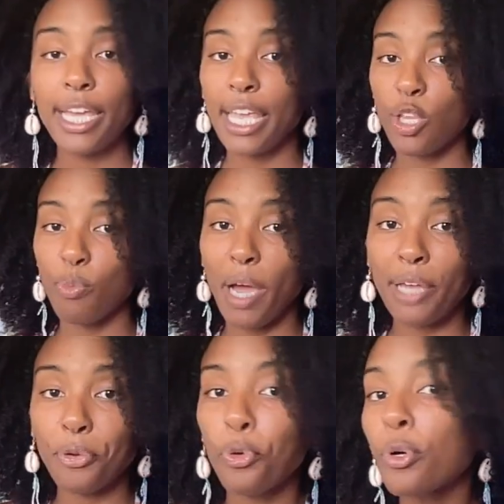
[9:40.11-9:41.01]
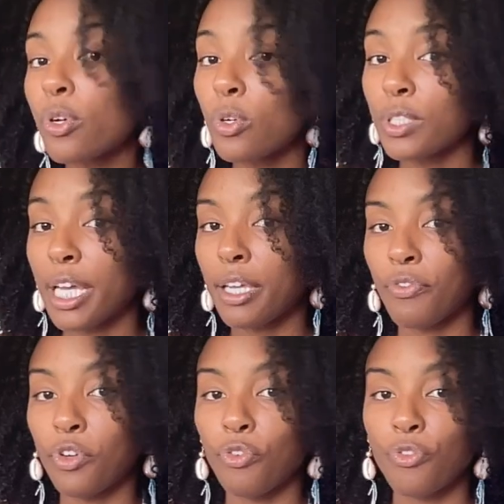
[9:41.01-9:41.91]
Can you buy an oracle deck
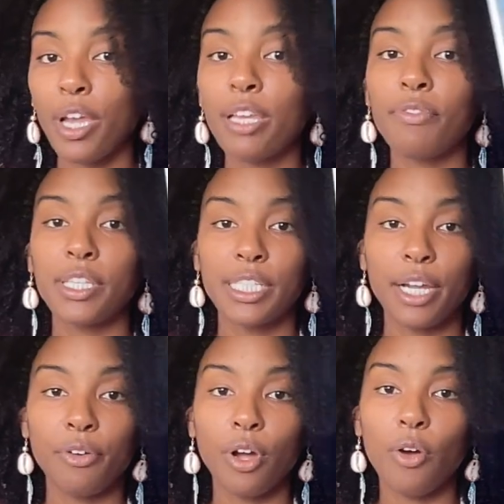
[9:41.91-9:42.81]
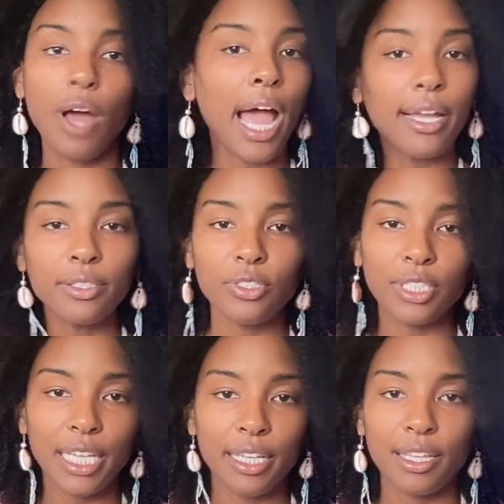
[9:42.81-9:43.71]
if you're afraid of the tarot? I
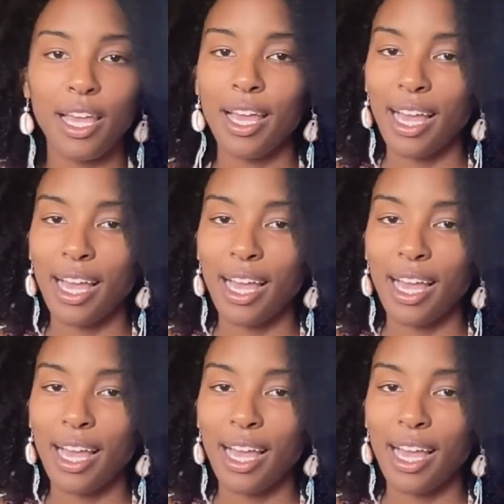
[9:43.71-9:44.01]
understand.